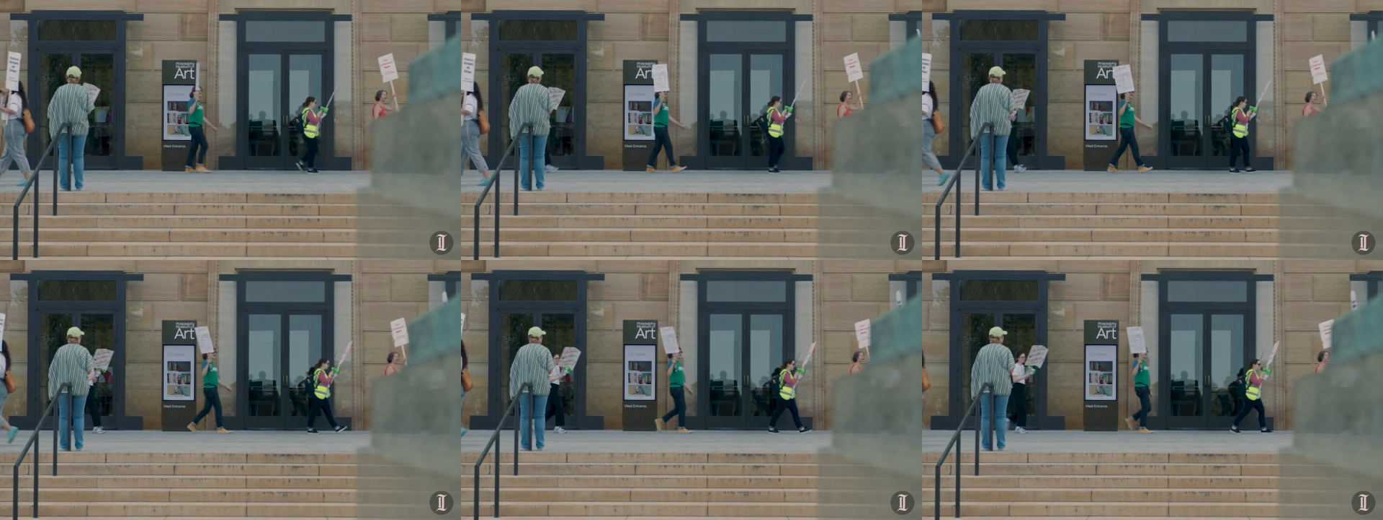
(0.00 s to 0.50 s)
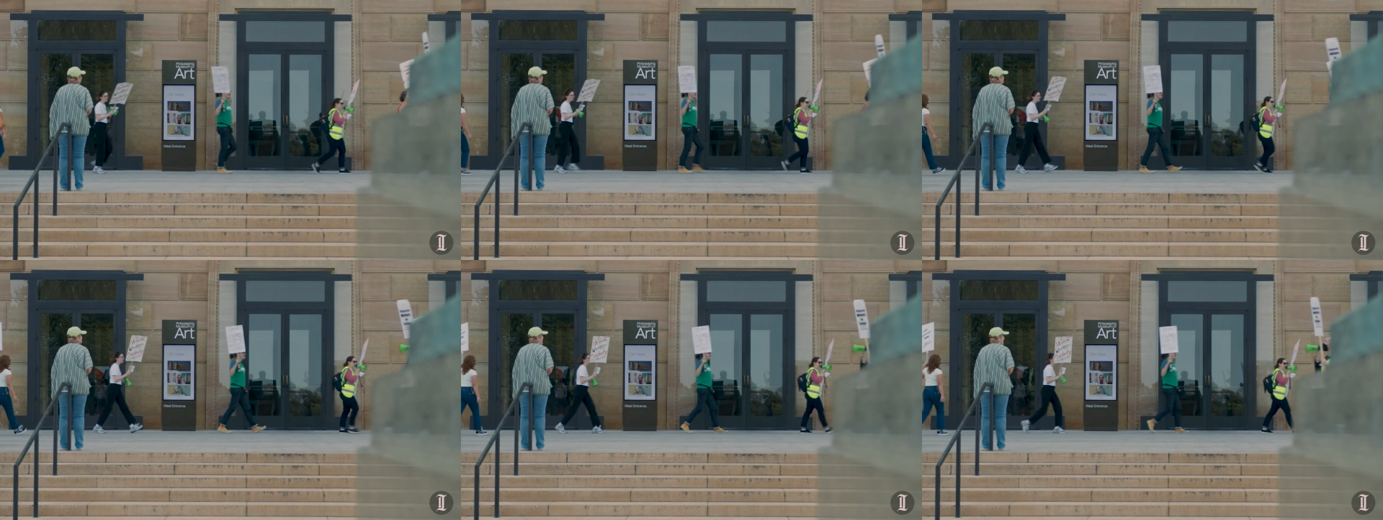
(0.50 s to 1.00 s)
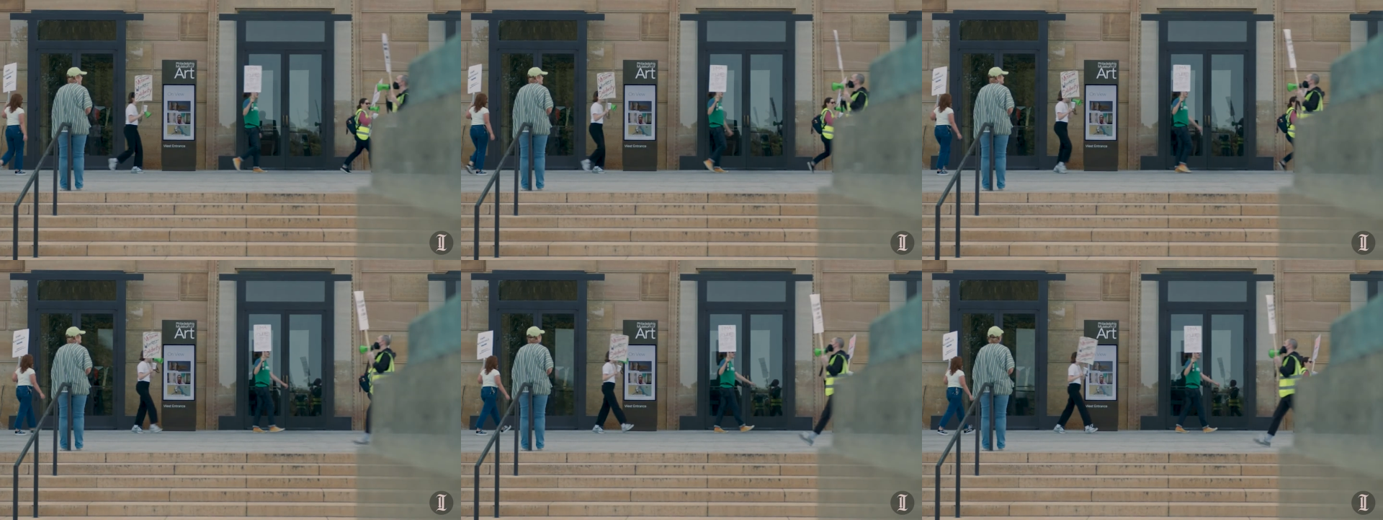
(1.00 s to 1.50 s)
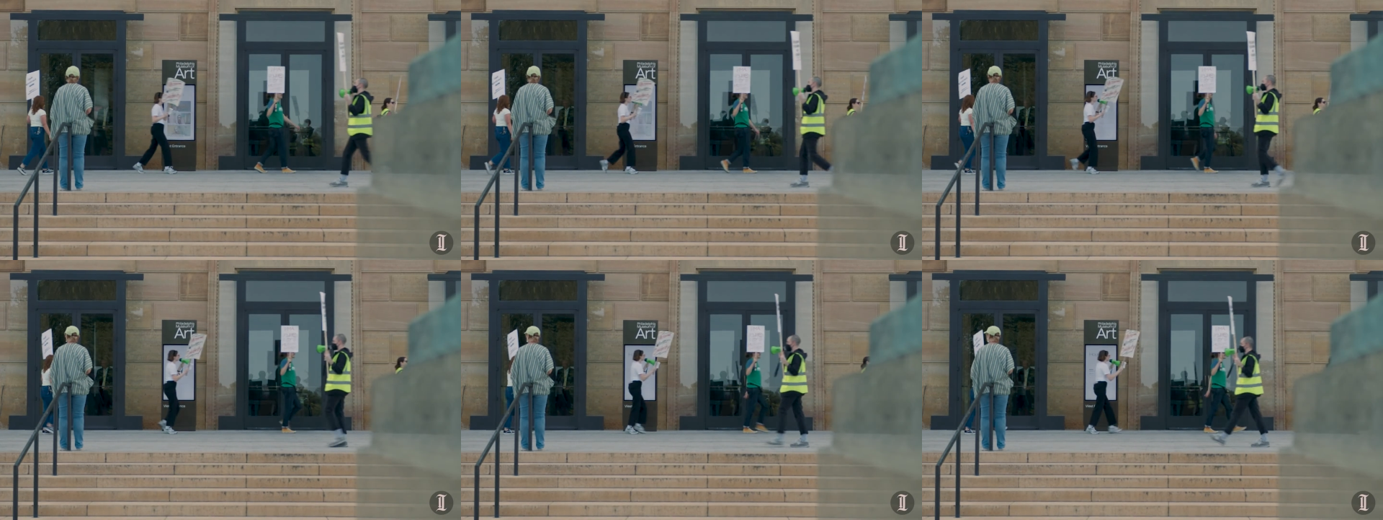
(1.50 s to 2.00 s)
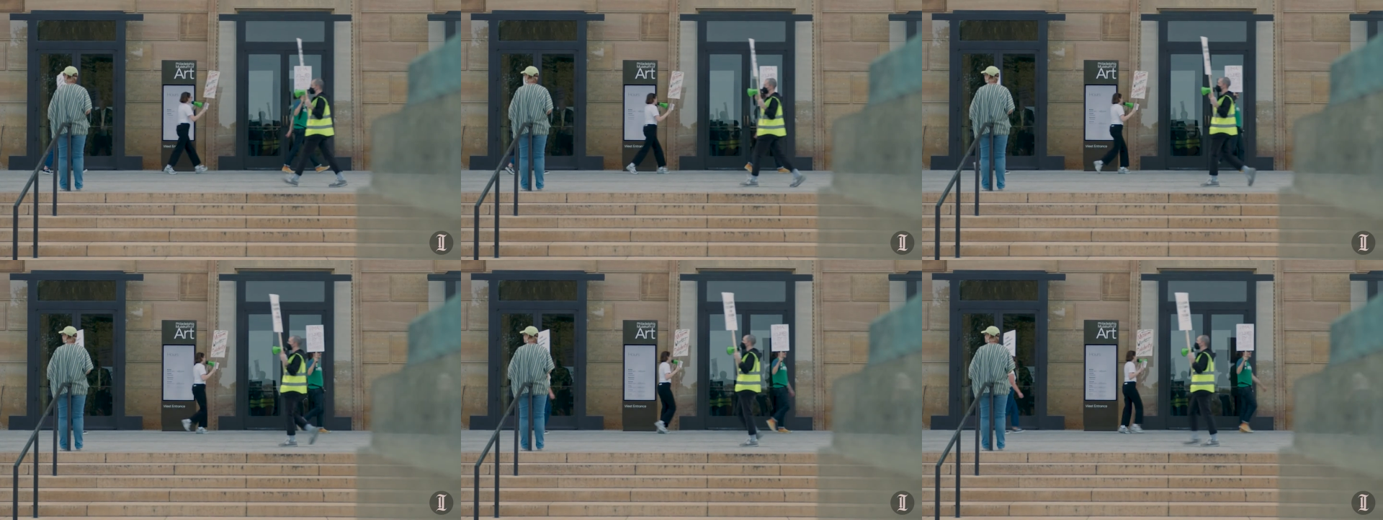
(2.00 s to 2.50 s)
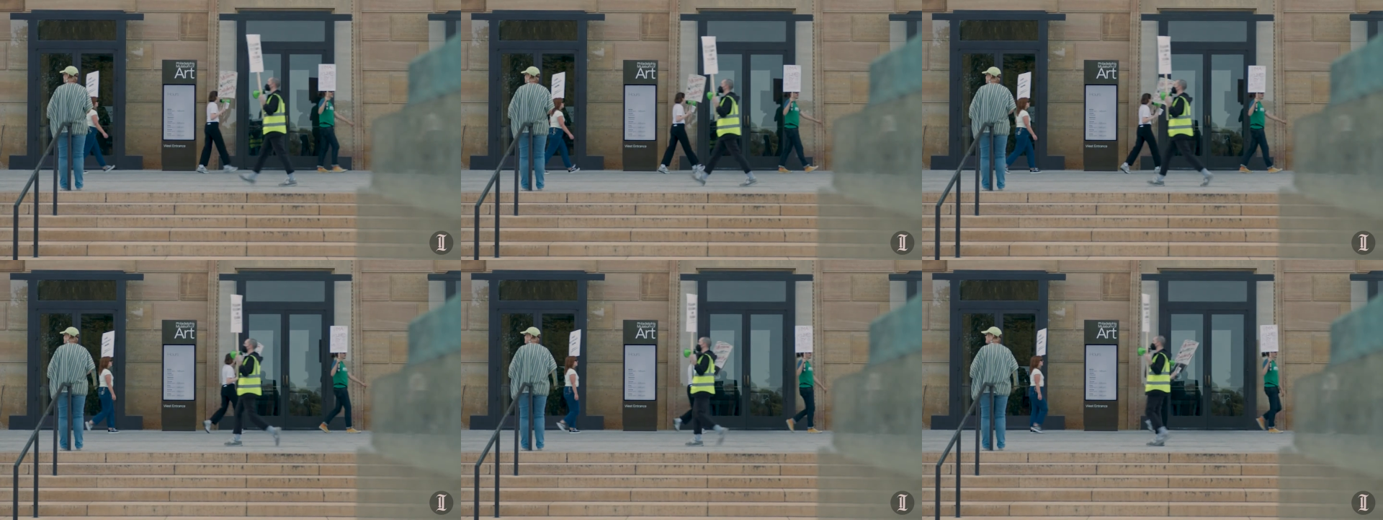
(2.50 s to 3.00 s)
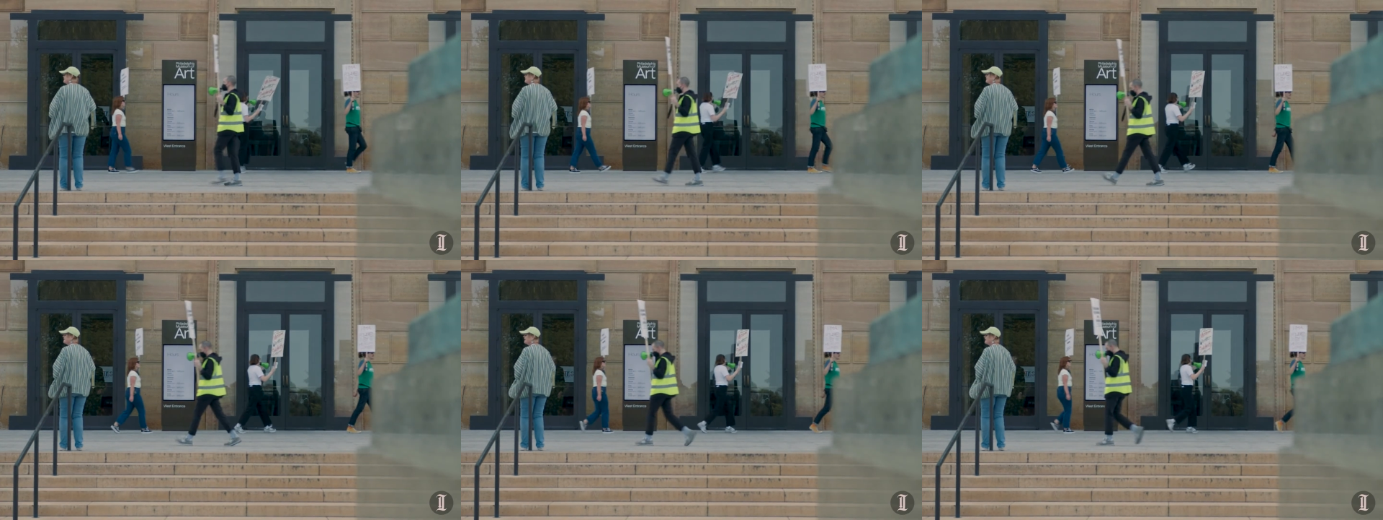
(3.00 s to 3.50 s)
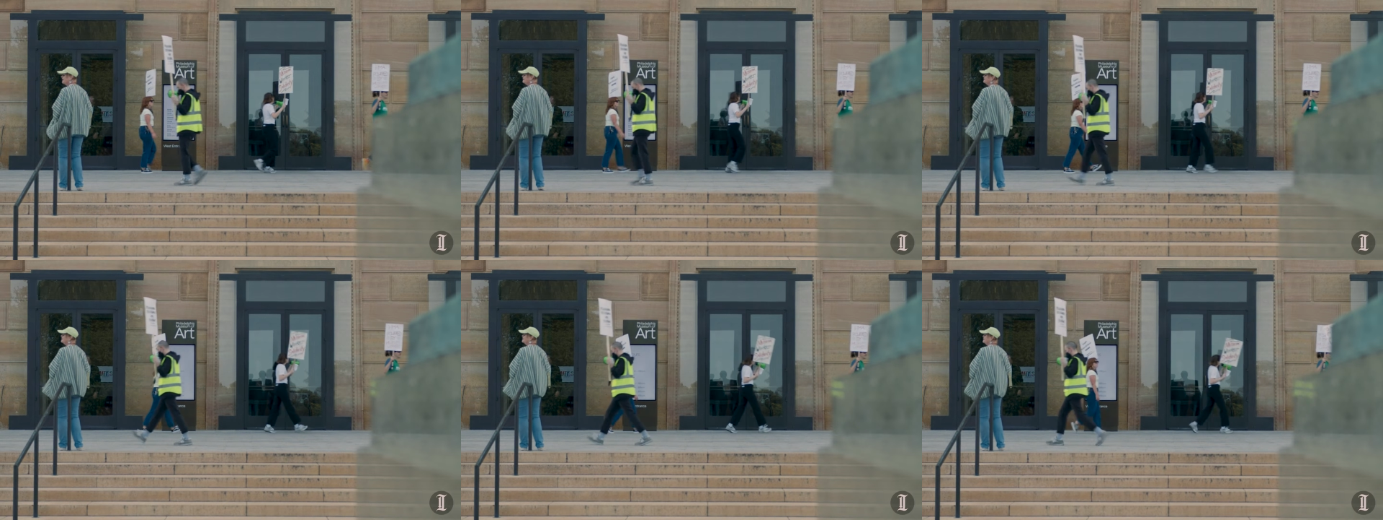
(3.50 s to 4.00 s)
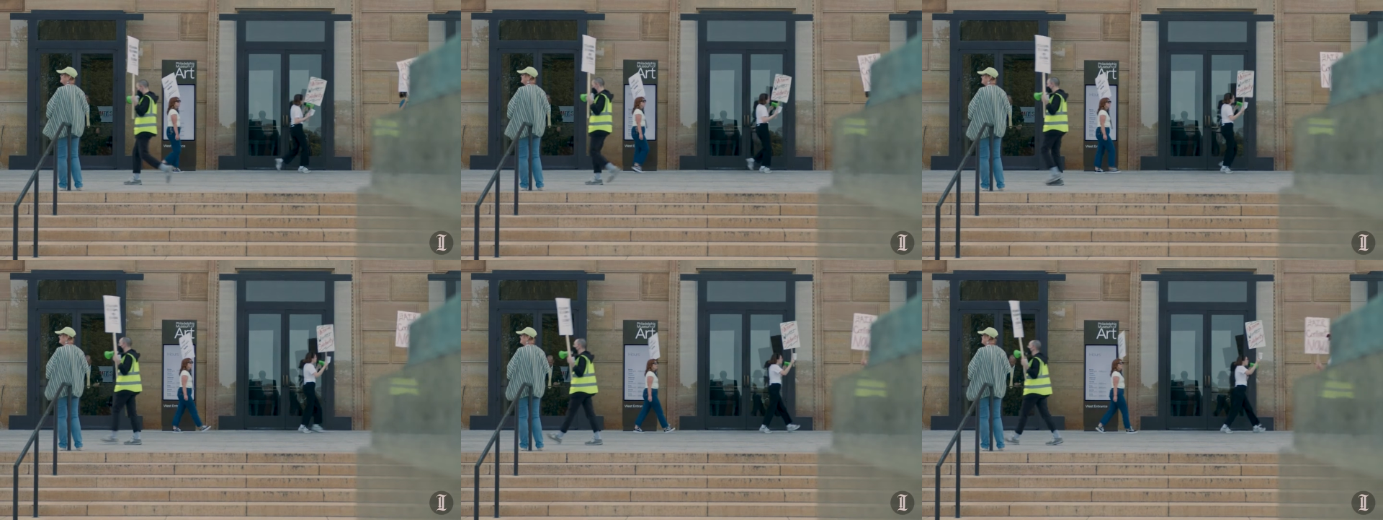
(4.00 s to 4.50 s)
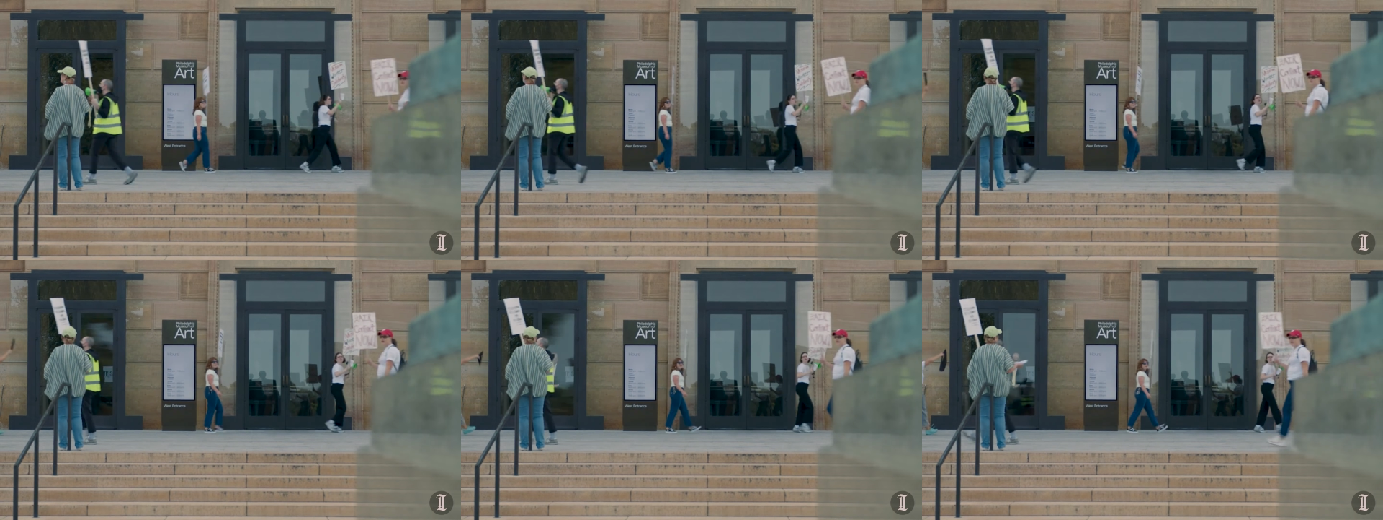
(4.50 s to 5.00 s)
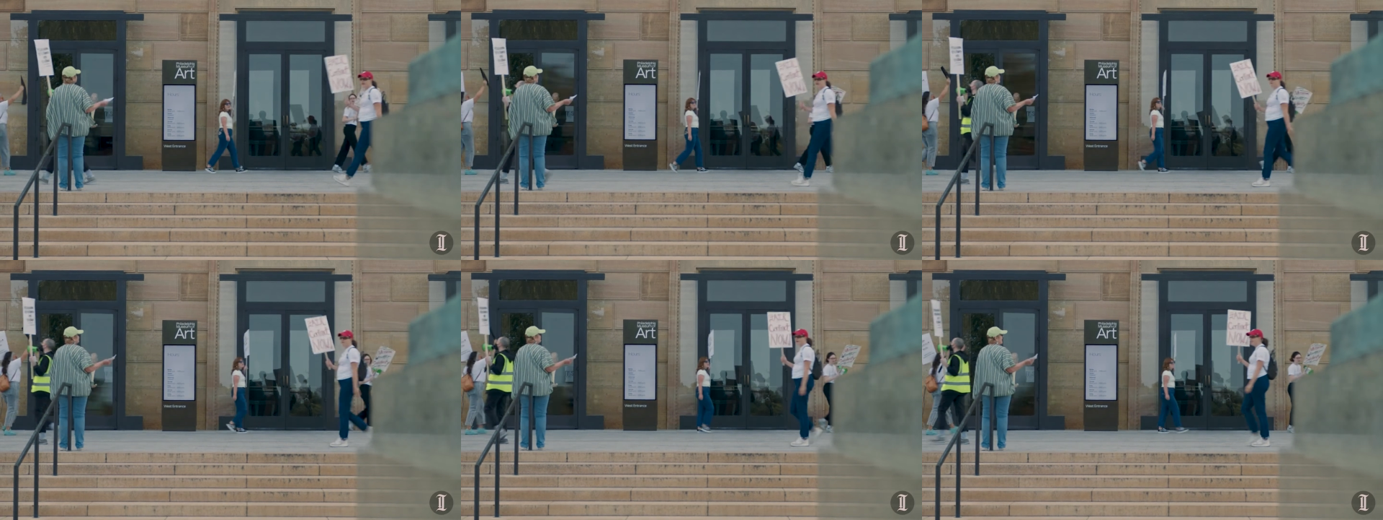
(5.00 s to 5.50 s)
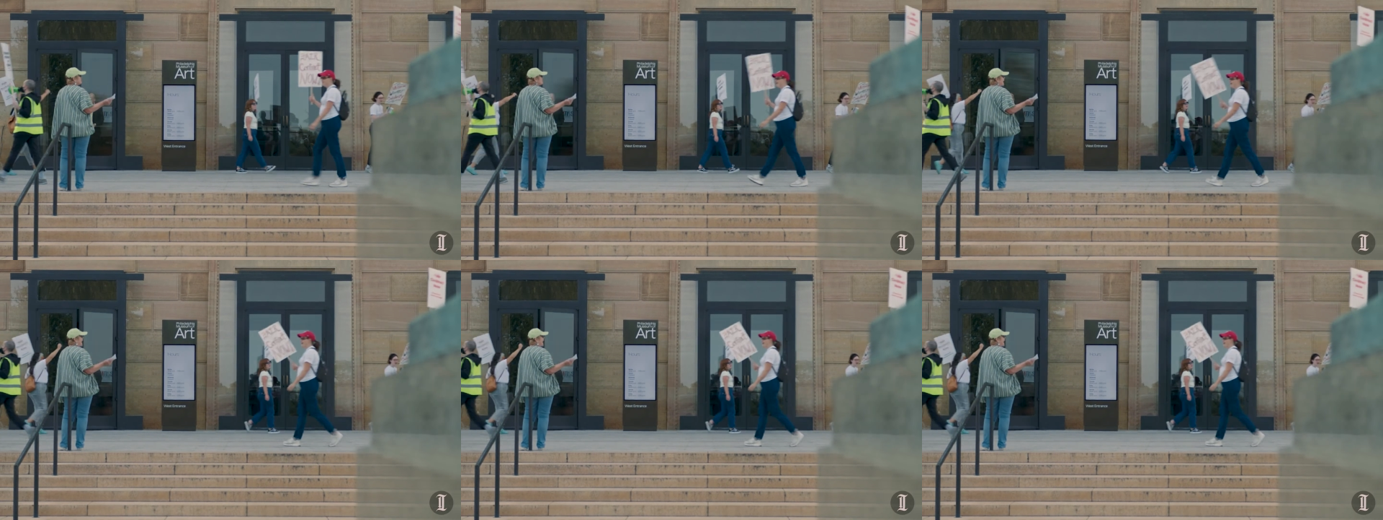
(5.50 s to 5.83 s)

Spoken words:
(no speaker visible)